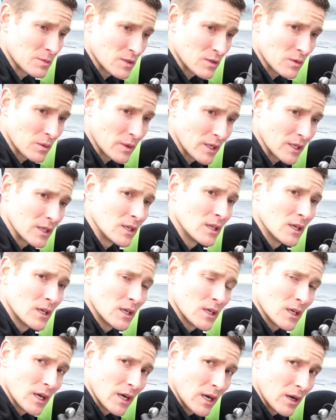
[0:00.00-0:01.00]
between
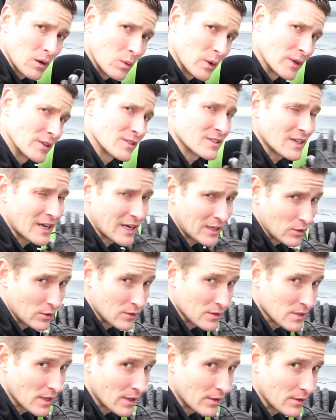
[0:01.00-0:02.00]
one side or
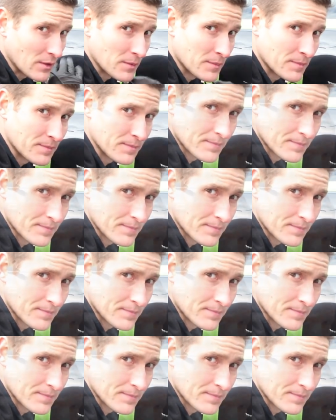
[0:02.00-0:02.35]
the other.